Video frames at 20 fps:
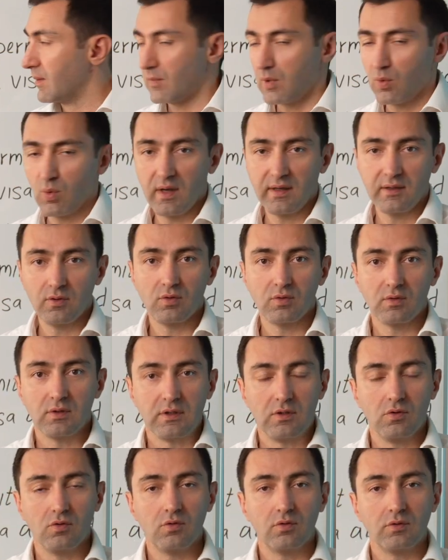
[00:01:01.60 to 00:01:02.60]
number one, you,
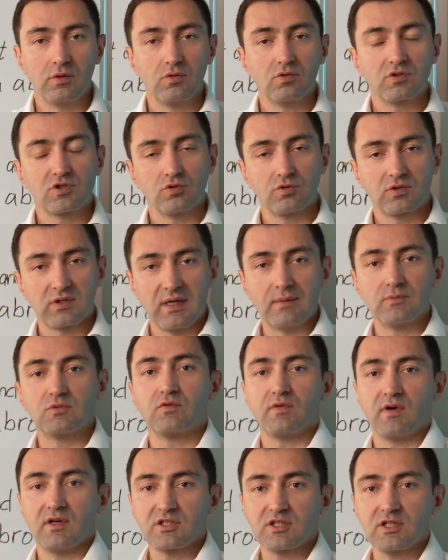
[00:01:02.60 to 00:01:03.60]
you, you should come
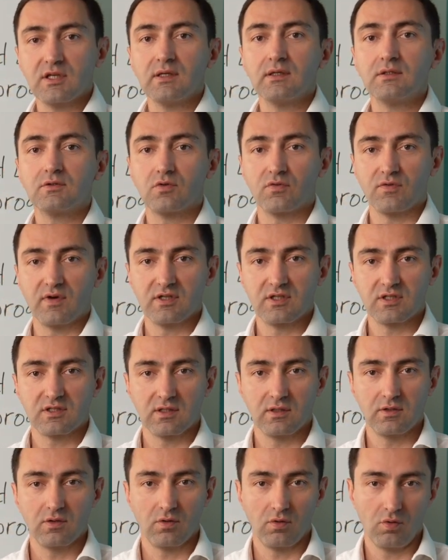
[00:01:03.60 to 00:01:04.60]
to Russia to
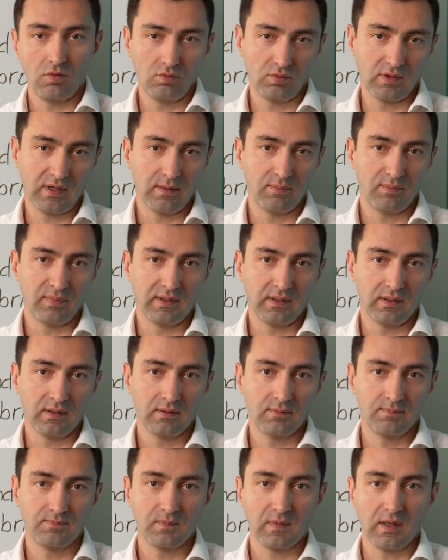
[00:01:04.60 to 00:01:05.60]
register your own
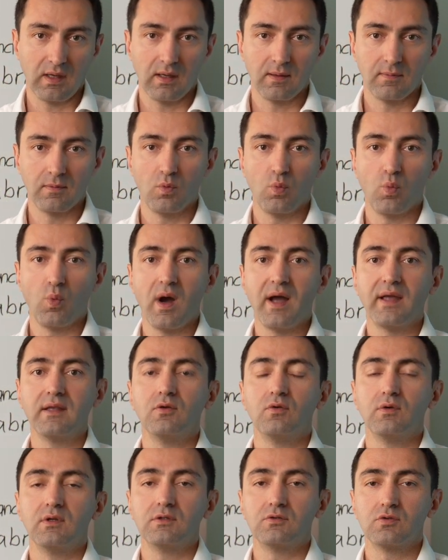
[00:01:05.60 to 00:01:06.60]
company. Yeah. Why
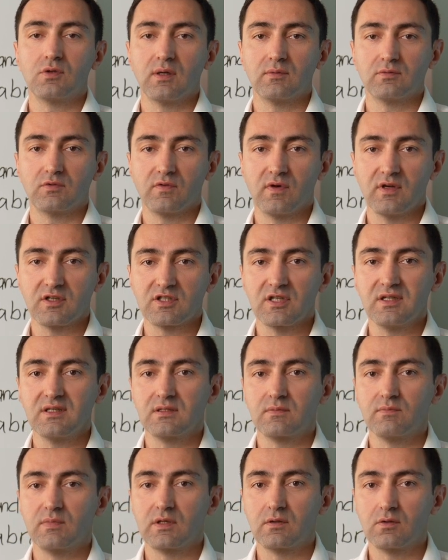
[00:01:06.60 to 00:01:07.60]
you need to come to Russia
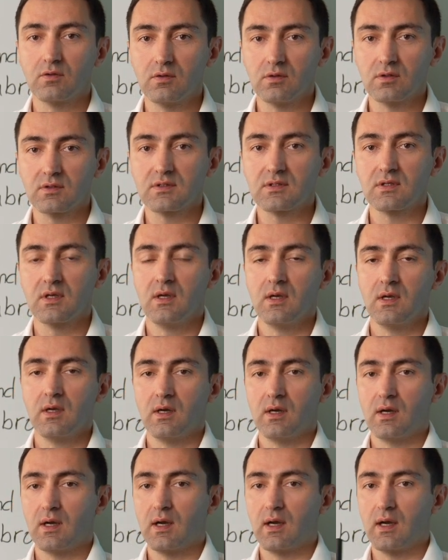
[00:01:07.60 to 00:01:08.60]
is because
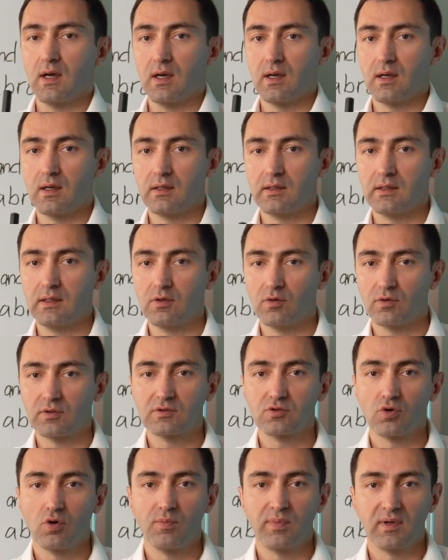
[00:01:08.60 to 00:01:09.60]
uh, in order
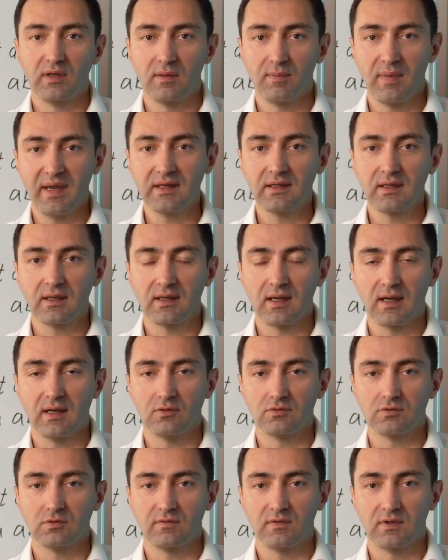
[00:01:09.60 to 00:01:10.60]
to open the bank
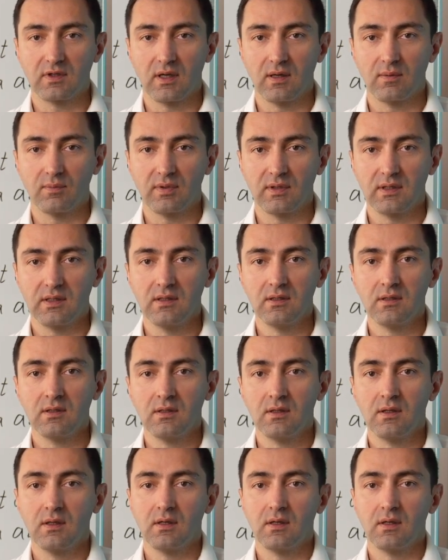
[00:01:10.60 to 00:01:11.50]
account of the company,